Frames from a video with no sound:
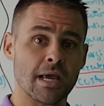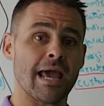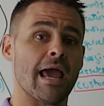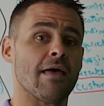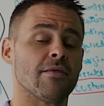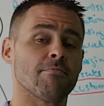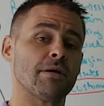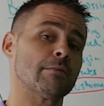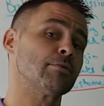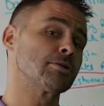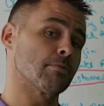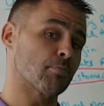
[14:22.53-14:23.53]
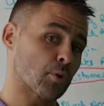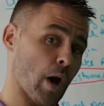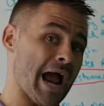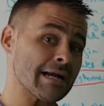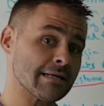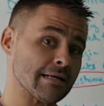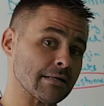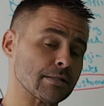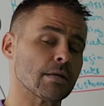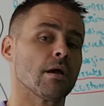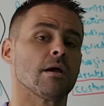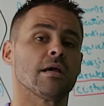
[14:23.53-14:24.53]
and then be able to practice
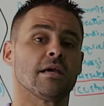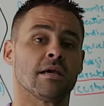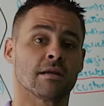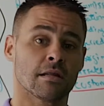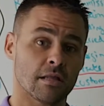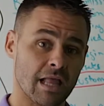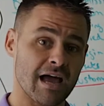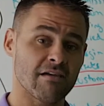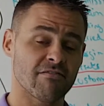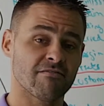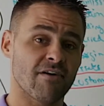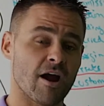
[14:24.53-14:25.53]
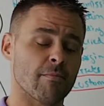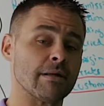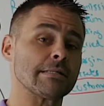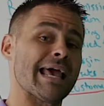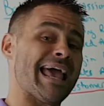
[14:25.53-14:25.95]
in live environments